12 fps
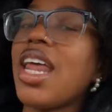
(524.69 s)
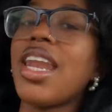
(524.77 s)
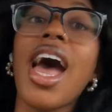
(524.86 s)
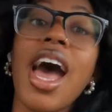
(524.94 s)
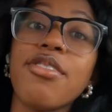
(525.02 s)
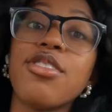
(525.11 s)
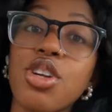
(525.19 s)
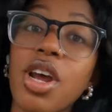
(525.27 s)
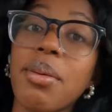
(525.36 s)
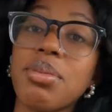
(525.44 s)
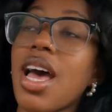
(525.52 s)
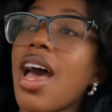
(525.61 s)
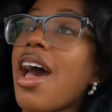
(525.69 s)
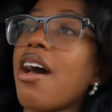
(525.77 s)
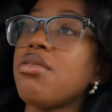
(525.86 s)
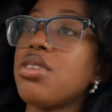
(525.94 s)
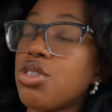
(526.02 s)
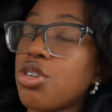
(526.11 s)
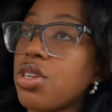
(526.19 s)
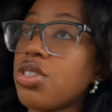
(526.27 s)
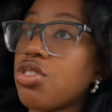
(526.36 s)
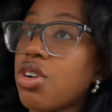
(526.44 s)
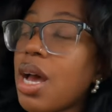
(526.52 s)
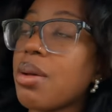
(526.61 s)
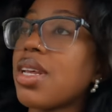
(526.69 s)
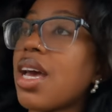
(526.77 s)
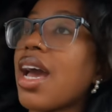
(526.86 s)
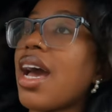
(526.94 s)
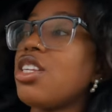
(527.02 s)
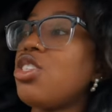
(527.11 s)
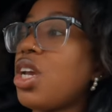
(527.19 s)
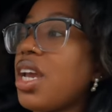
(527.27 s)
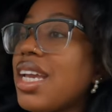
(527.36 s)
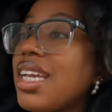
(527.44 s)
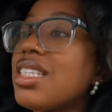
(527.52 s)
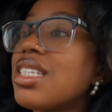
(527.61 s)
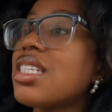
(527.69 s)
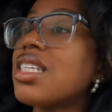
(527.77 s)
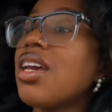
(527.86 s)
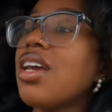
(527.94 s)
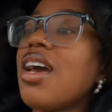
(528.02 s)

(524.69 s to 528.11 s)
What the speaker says: And I have straps. I got chains.